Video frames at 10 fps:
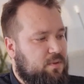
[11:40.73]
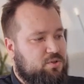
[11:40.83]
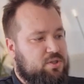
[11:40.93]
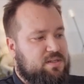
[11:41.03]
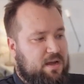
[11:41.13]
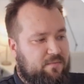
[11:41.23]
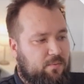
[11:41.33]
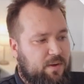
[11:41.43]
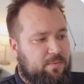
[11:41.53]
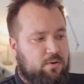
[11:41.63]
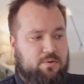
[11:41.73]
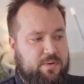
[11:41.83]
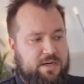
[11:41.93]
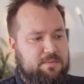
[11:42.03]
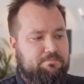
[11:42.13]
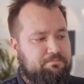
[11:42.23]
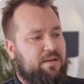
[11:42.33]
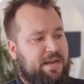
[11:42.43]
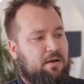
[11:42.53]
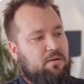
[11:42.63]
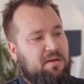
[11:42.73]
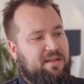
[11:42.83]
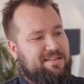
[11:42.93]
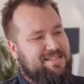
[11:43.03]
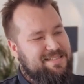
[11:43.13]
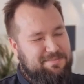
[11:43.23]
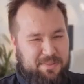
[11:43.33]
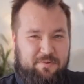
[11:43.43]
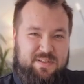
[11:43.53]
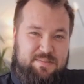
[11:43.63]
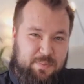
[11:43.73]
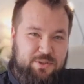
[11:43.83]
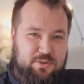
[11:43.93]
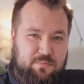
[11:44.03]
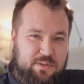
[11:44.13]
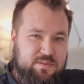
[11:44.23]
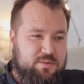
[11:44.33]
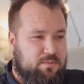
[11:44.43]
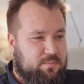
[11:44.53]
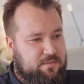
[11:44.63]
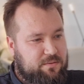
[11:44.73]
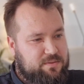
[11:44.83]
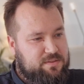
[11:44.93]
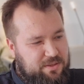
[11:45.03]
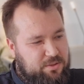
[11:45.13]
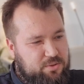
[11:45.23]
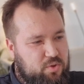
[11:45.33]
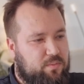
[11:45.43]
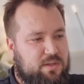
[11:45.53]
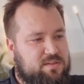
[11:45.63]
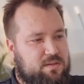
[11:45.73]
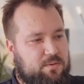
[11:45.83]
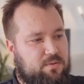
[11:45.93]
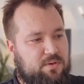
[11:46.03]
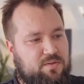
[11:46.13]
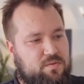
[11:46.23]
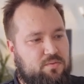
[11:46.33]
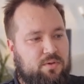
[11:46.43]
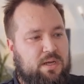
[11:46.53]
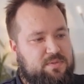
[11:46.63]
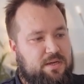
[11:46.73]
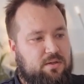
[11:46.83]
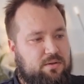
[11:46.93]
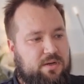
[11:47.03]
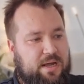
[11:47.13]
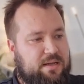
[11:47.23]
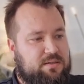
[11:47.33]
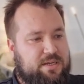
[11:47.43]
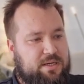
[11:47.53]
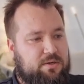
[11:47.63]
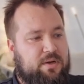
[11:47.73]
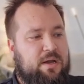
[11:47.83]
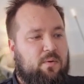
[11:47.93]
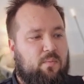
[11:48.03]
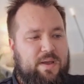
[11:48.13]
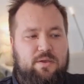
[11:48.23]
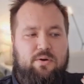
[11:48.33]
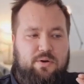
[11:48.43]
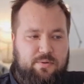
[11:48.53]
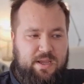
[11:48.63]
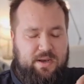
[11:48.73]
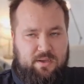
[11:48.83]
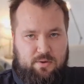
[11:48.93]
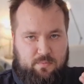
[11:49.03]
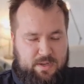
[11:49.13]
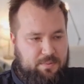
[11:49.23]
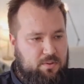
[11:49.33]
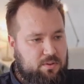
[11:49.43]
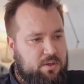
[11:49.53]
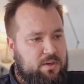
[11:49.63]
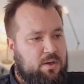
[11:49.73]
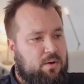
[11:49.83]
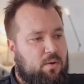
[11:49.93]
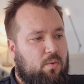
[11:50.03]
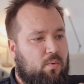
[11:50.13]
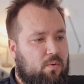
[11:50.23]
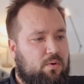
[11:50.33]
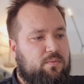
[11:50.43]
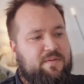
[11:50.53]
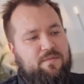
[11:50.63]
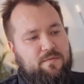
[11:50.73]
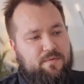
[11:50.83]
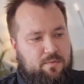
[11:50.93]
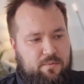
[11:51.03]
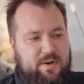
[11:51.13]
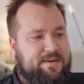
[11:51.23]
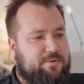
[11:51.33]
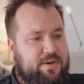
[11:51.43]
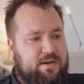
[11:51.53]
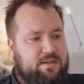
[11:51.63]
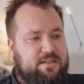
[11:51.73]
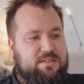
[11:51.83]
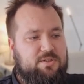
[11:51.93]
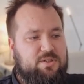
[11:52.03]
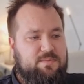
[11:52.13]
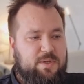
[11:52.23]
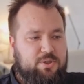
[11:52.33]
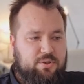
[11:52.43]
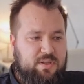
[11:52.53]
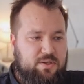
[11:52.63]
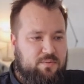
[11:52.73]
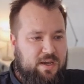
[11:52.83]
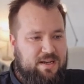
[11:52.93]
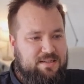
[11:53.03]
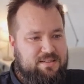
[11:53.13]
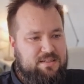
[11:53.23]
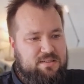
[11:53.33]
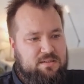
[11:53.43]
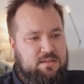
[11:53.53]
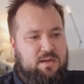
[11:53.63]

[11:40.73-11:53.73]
Just have a webhook ready. Now, this is a bit of a special one, so there is a little nuance that you need to take a look at here. When you're creating your webhook, or if you've already created it, just make sure that you edit it